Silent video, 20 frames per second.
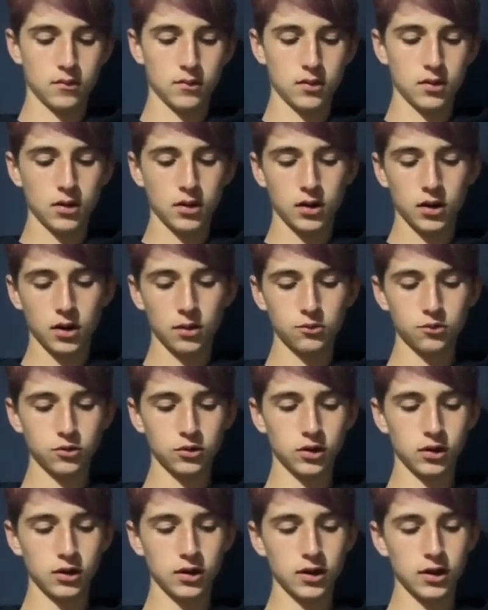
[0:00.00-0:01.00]
Comes with a
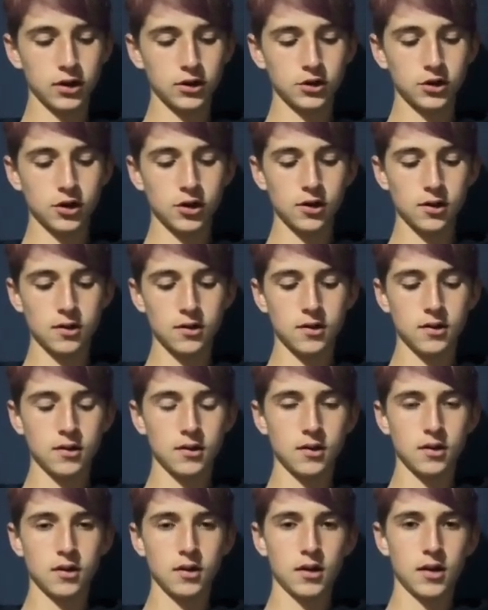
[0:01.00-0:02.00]
ligature,
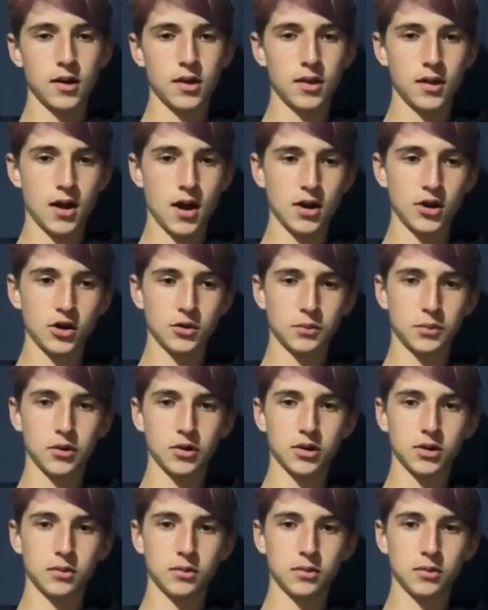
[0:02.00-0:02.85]
and I just put some